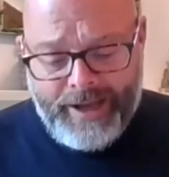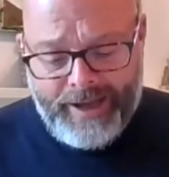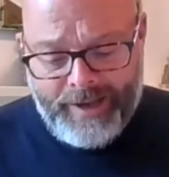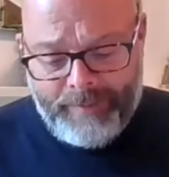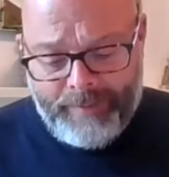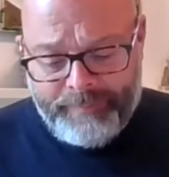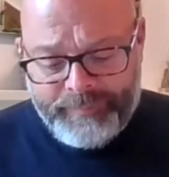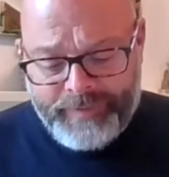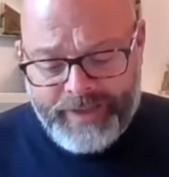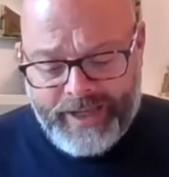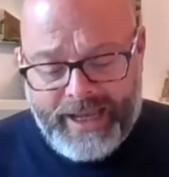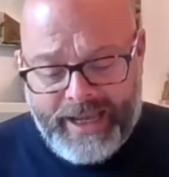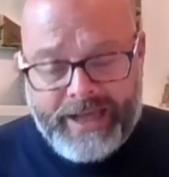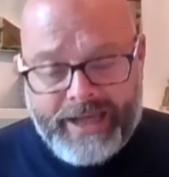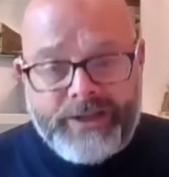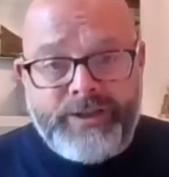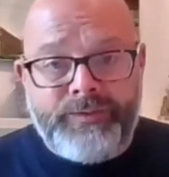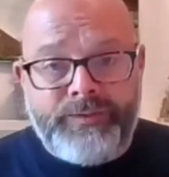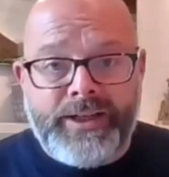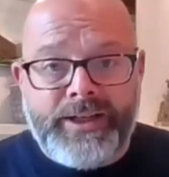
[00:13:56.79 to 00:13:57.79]

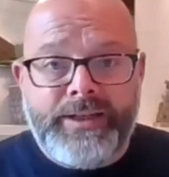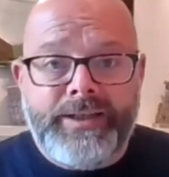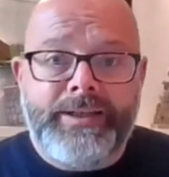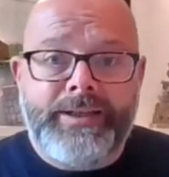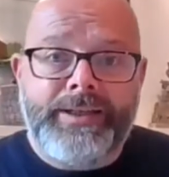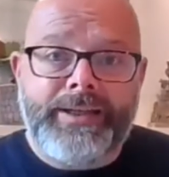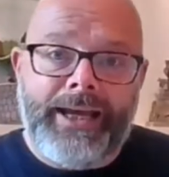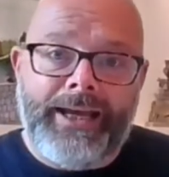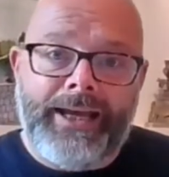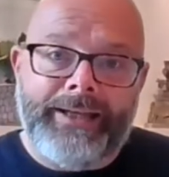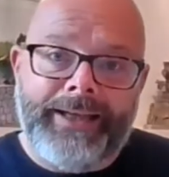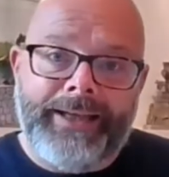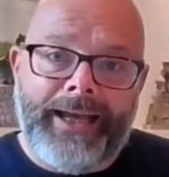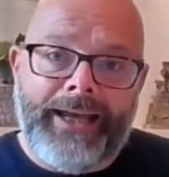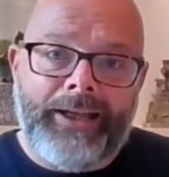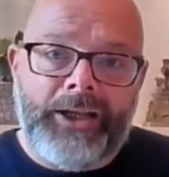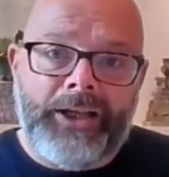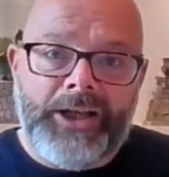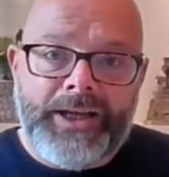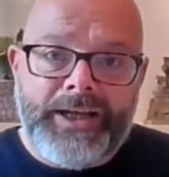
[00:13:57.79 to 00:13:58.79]
activists and
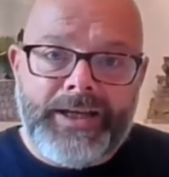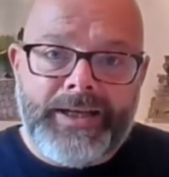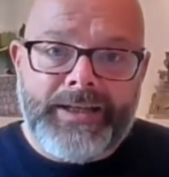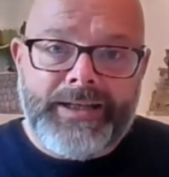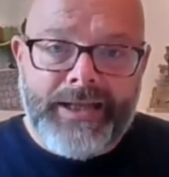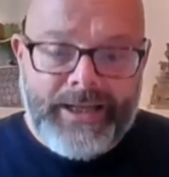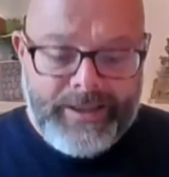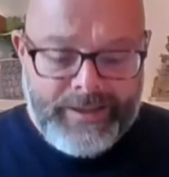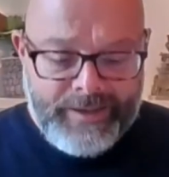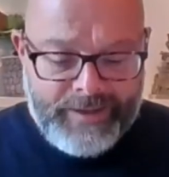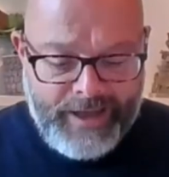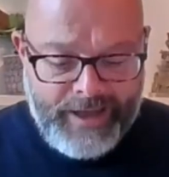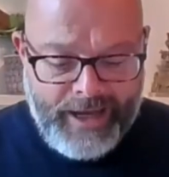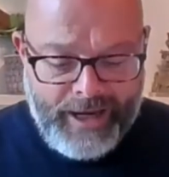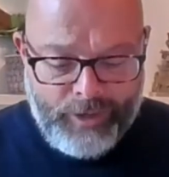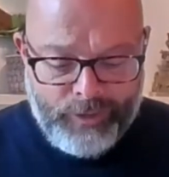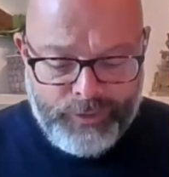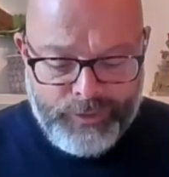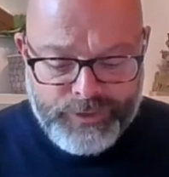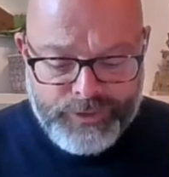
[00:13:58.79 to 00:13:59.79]
allies in the
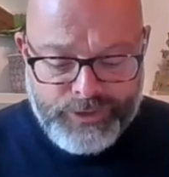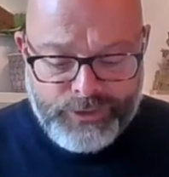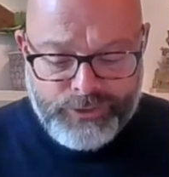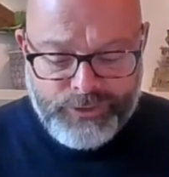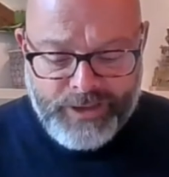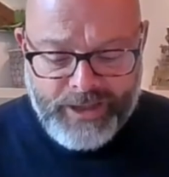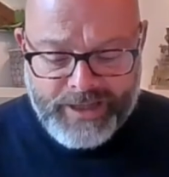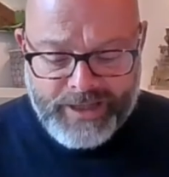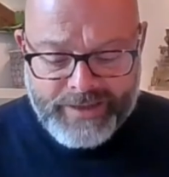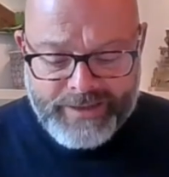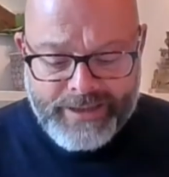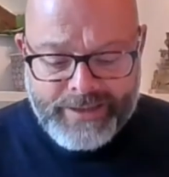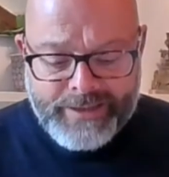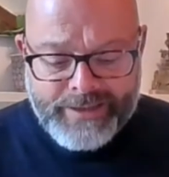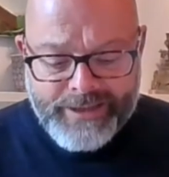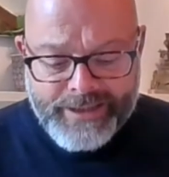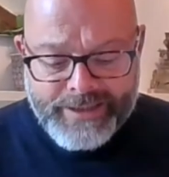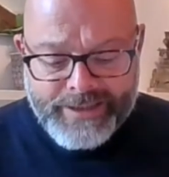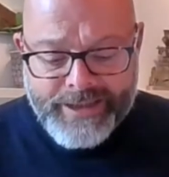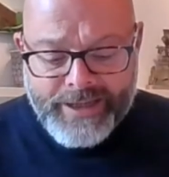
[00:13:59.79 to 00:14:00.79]
health and social care
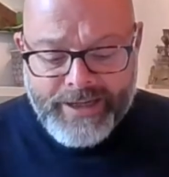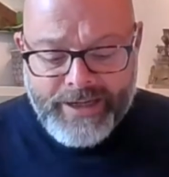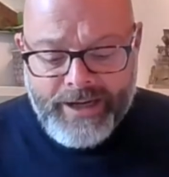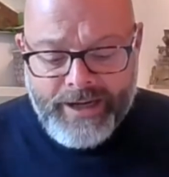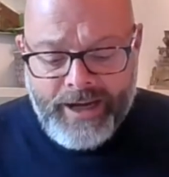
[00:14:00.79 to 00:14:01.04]
settings.